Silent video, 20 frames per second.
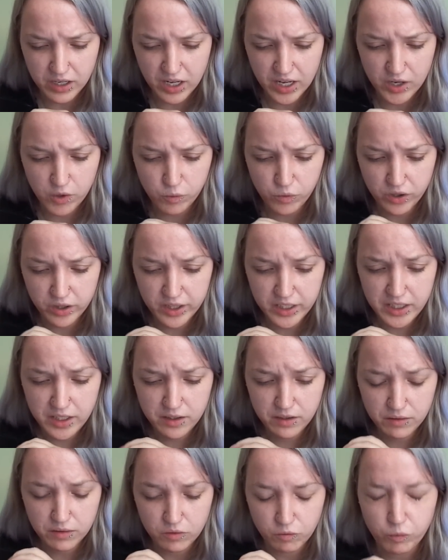a
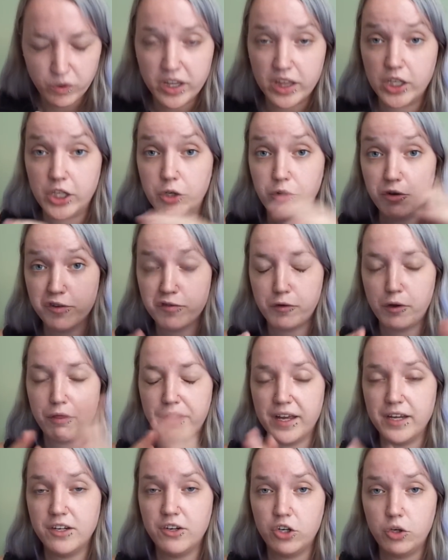really, really useful
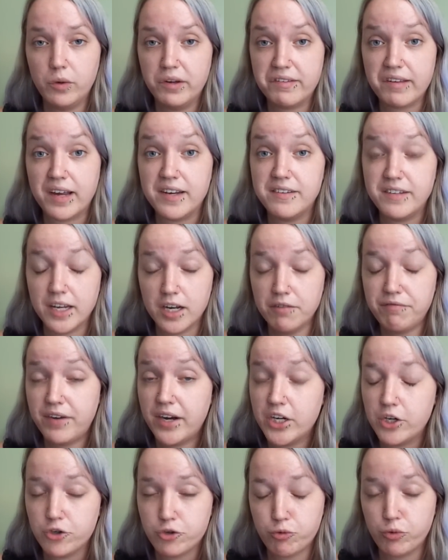thing to do is identify
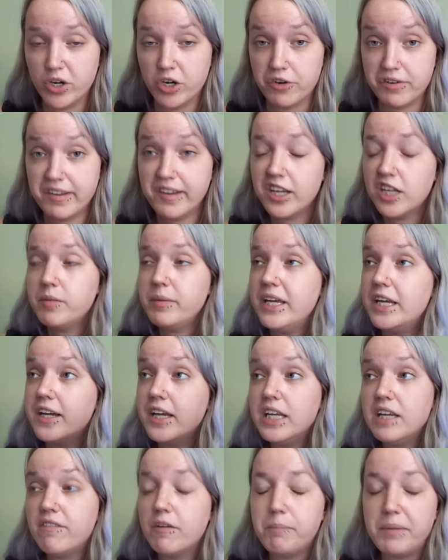your triggers. It
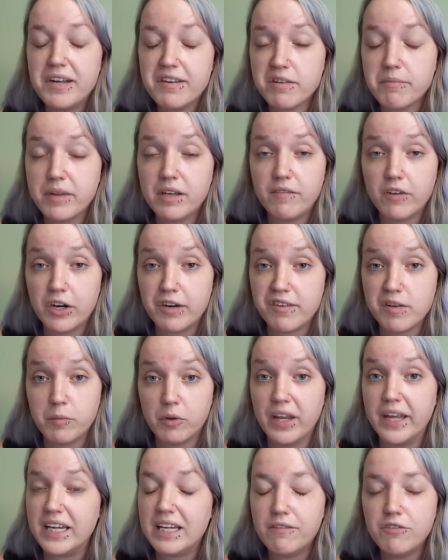can even be something very simple,
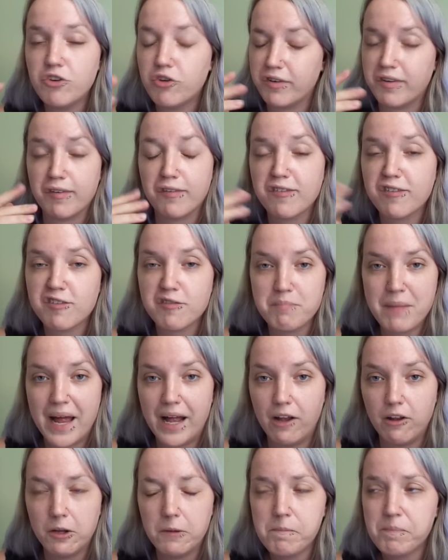like even just a
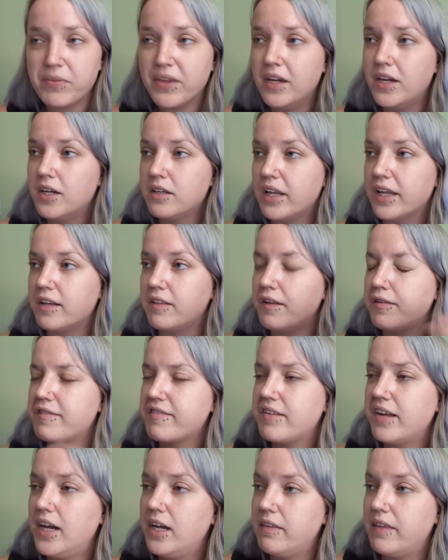smell. Like, let's
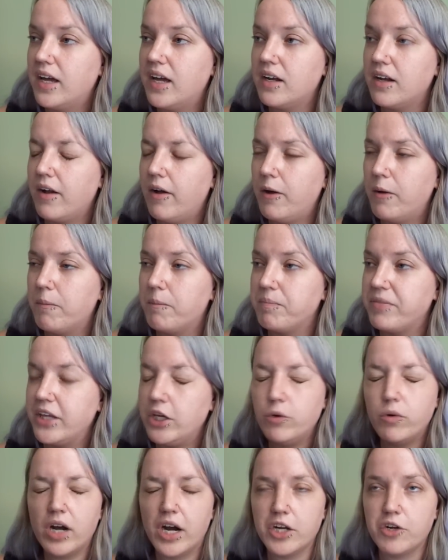say that, that
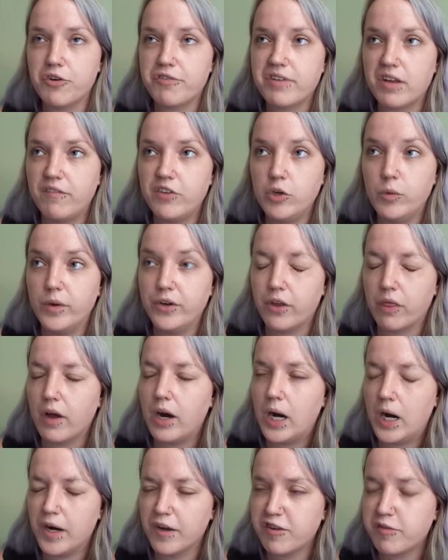you cut yourself and you went to the
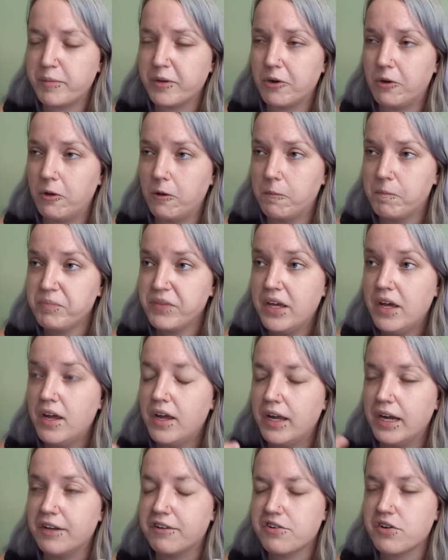hospital,
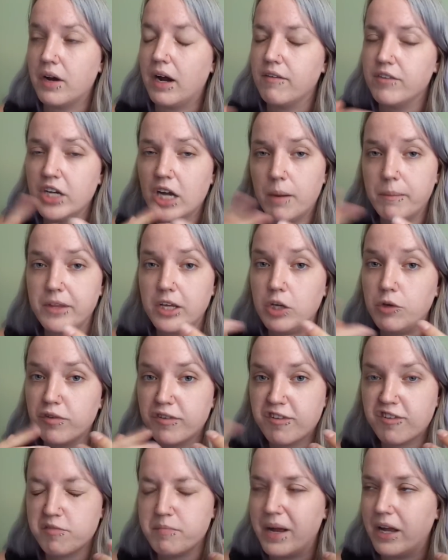and so now every time that you
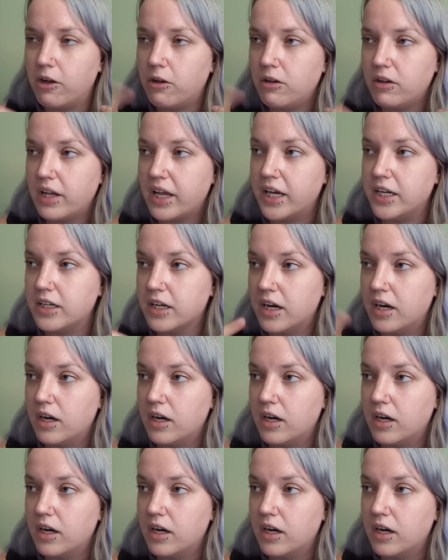smell like,